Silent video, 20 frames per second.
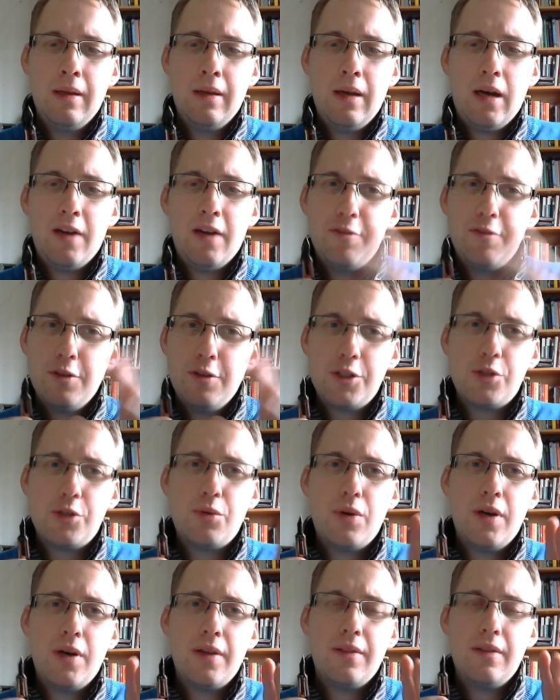I first
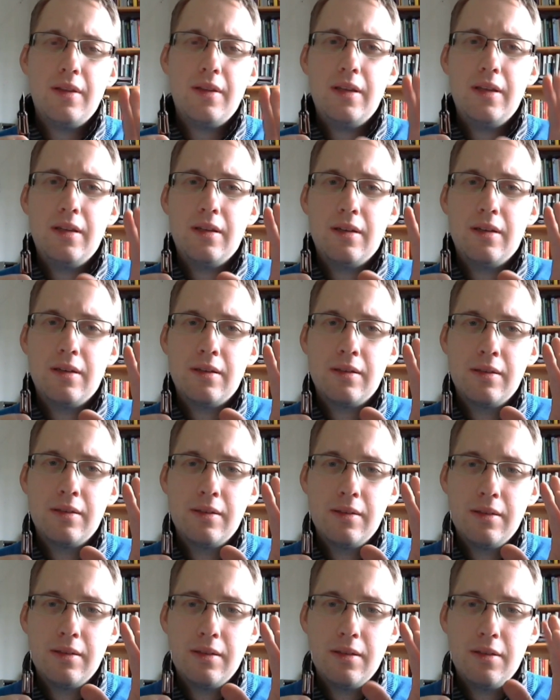tried the, uh,
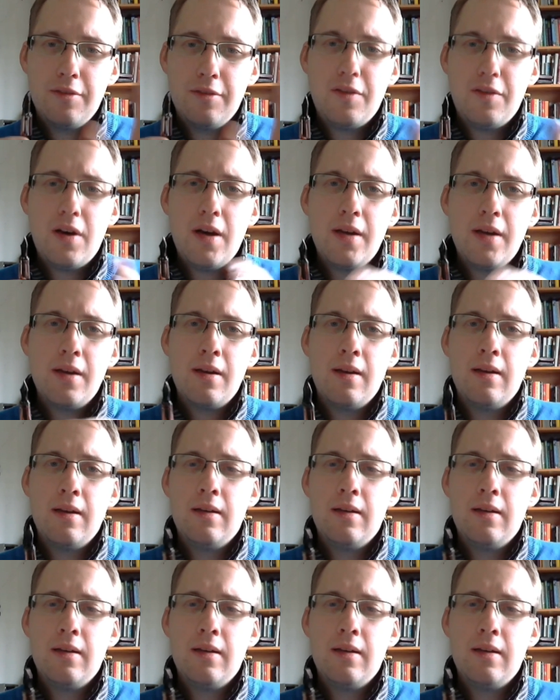the fine